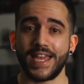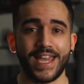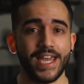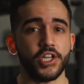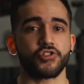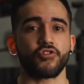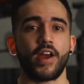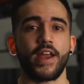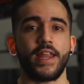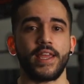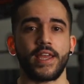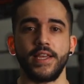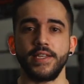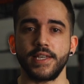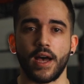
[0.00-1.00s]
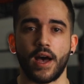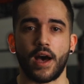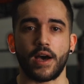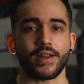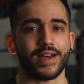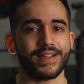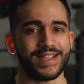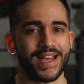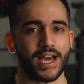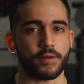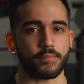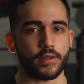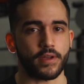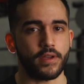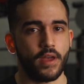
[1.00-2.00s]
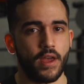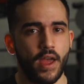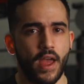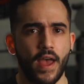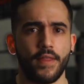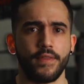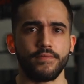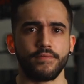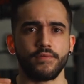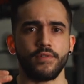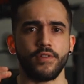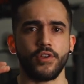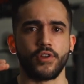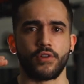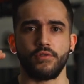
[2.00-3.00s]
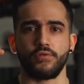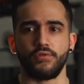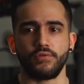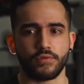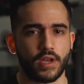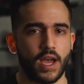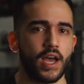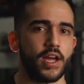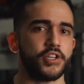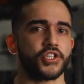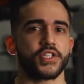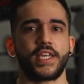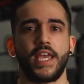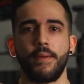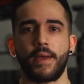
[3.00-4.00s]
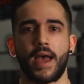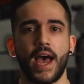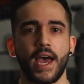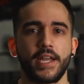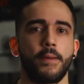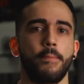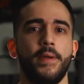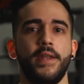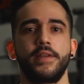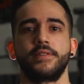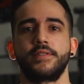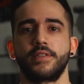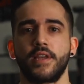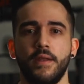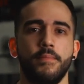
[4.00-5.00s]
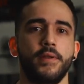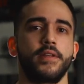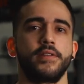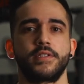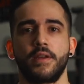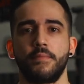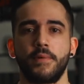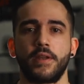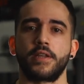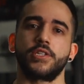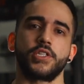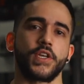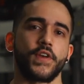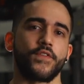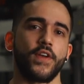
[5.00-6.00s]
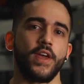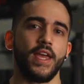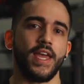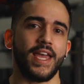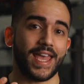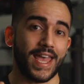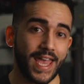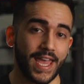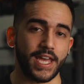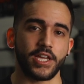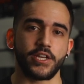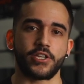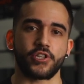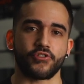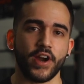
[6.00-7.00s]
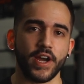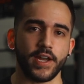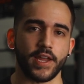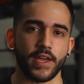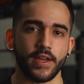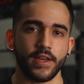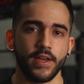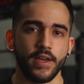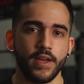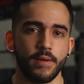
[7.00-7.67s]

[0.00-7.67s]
HIIT training is hard, undoubtedly, and you know, you can't just keep adding minutes and minutes and minutes of HIIT training,